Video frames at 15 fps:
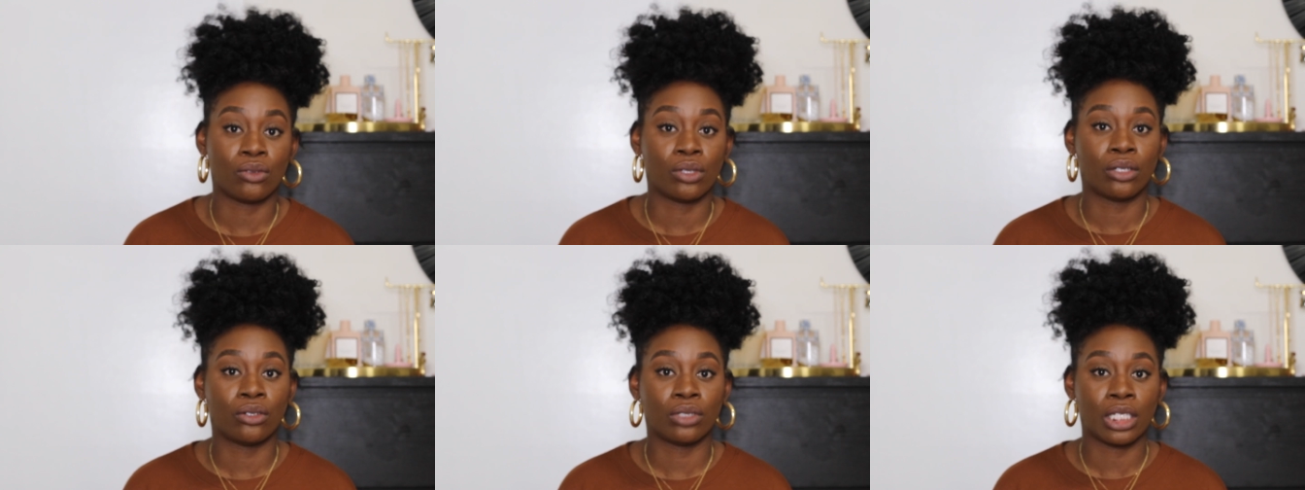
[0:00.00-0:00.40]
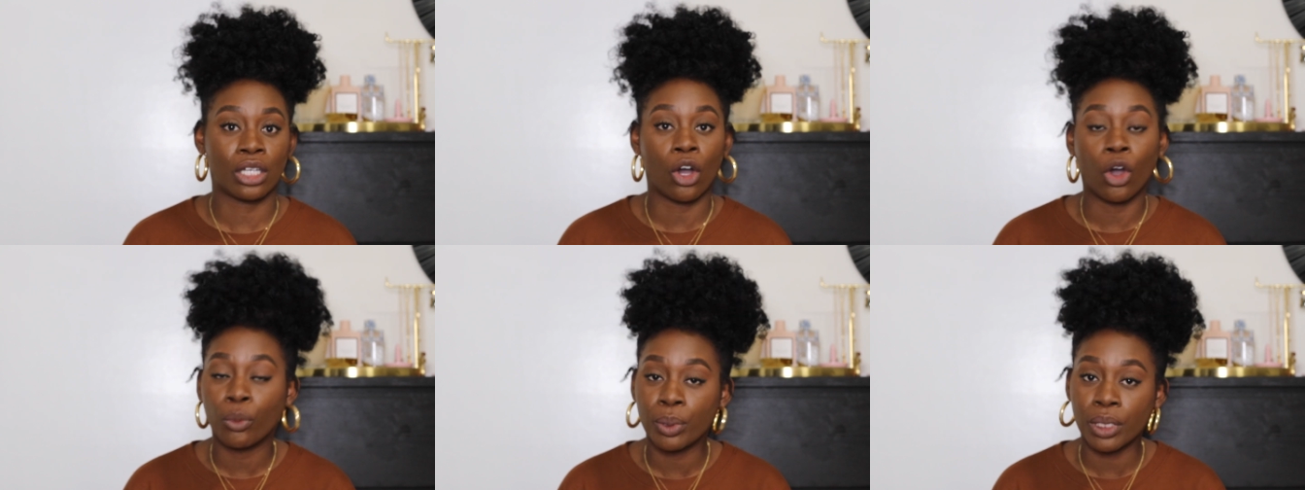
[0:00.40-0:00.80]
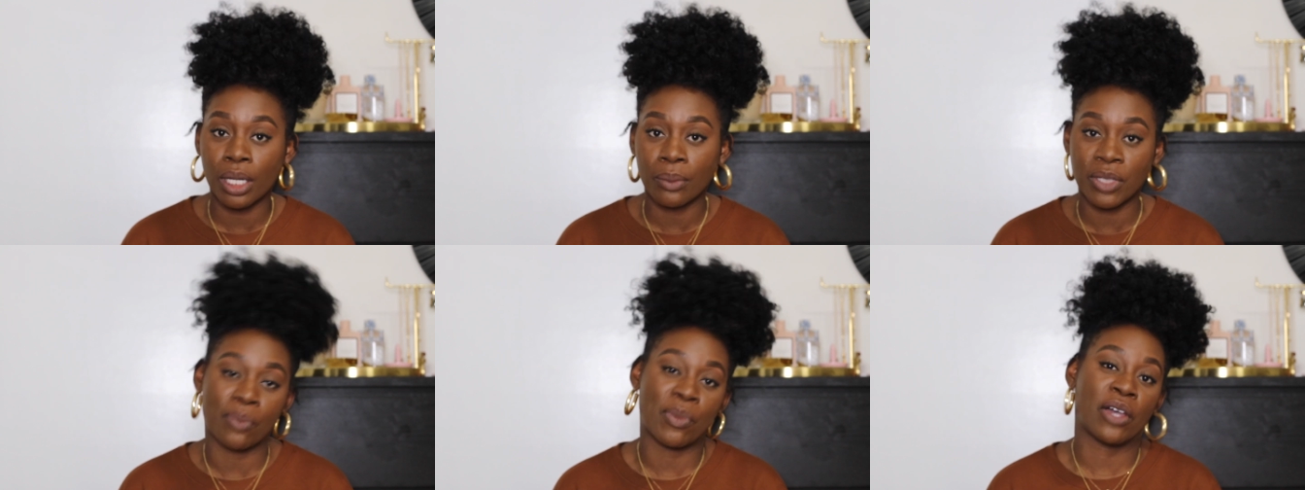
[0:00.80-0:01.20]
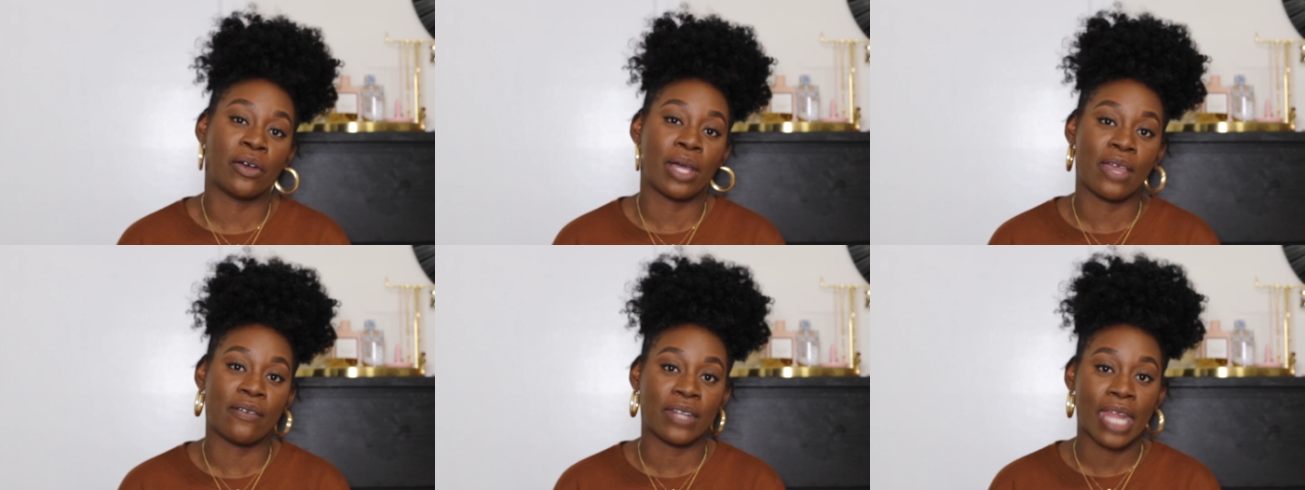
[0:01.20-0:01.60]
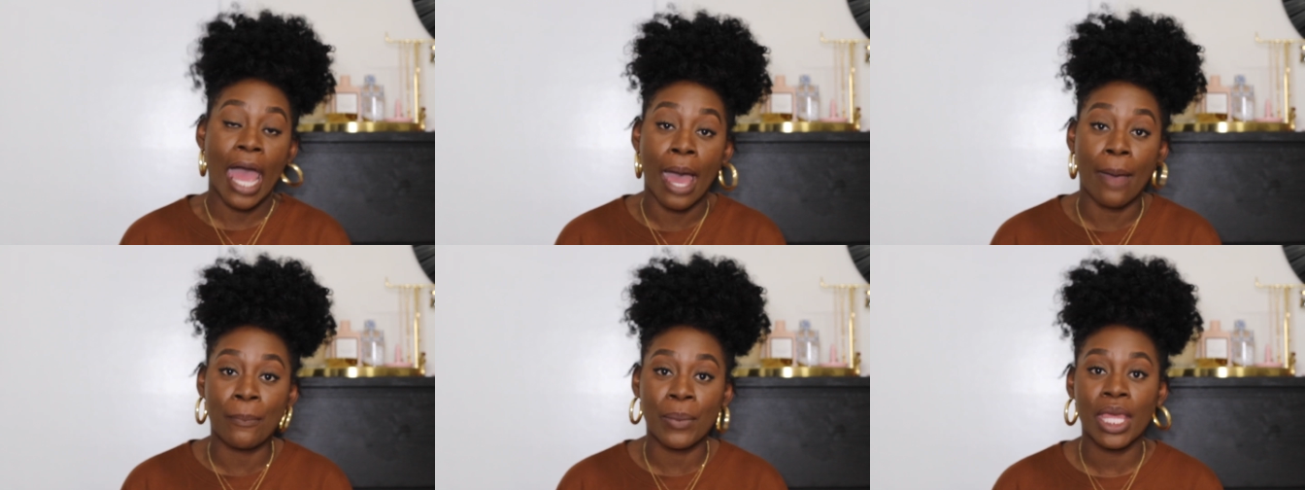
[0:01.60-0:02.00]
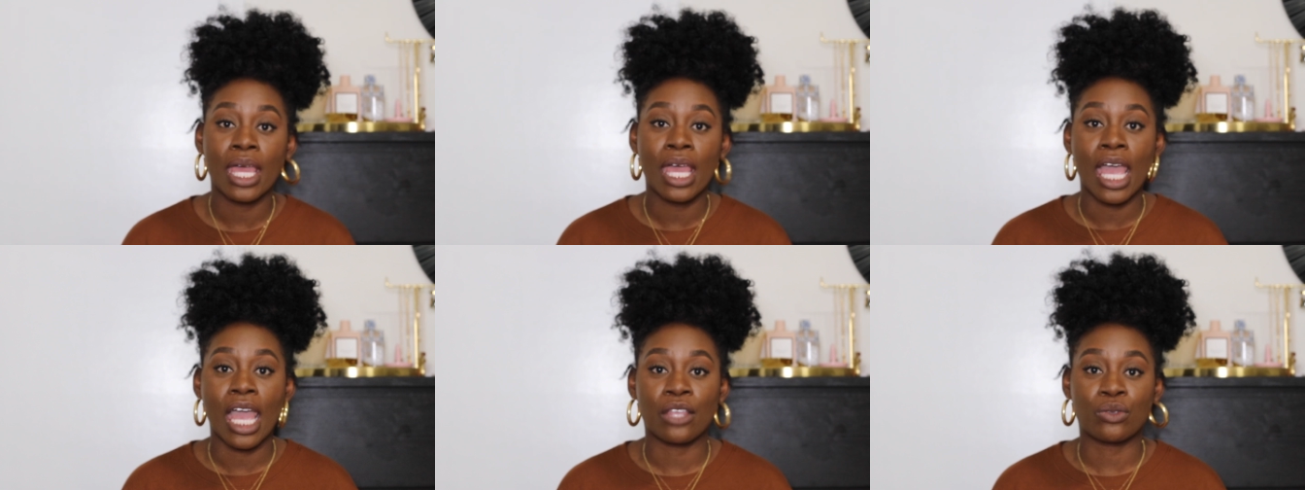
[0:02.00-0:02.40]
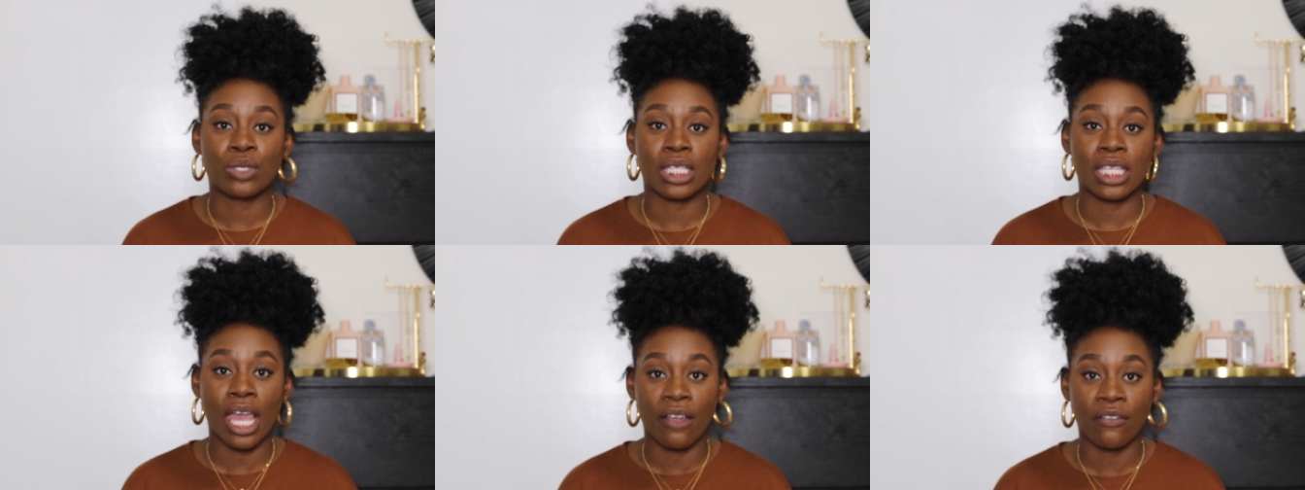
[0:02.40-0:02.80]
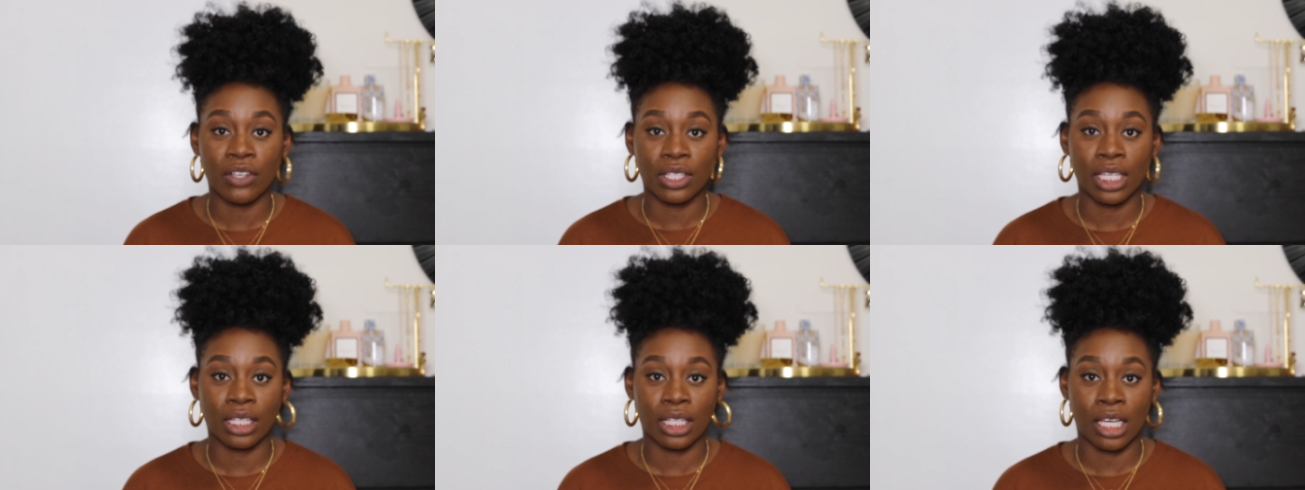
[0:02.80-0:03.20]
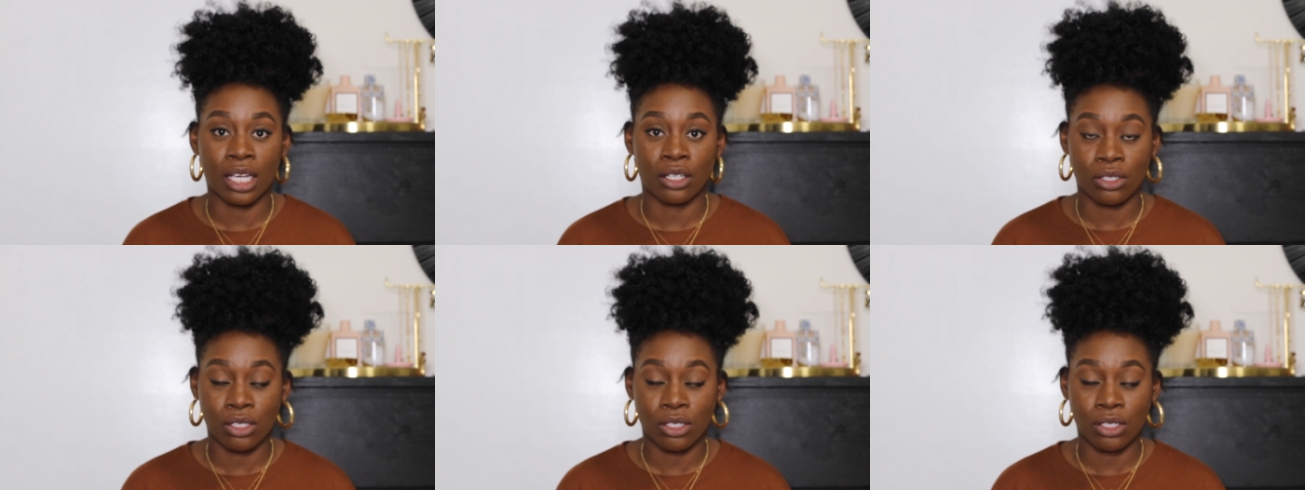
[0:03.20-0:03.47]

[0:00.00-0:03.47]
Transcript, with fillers: You literally open up the Mailhaven app and you see everything there.